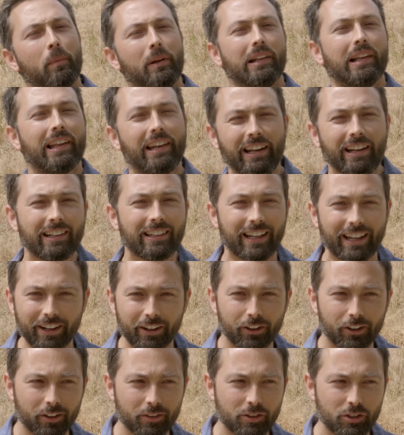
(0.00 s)
millennia
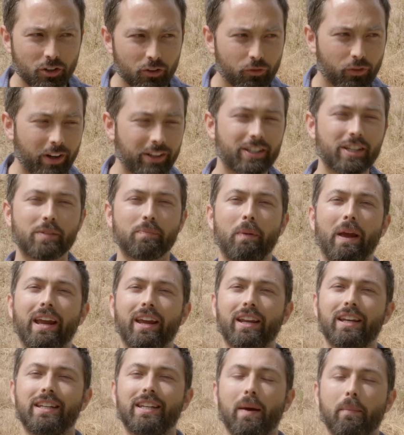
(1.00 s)
later, Sir Francis
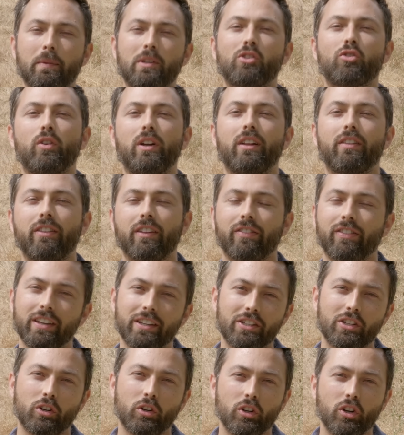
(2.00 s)
Bacon demonstrated that
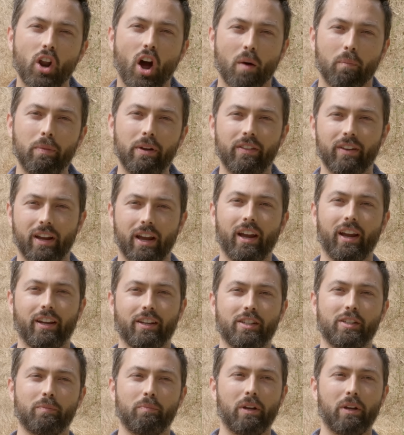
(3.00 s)
this could not be the case,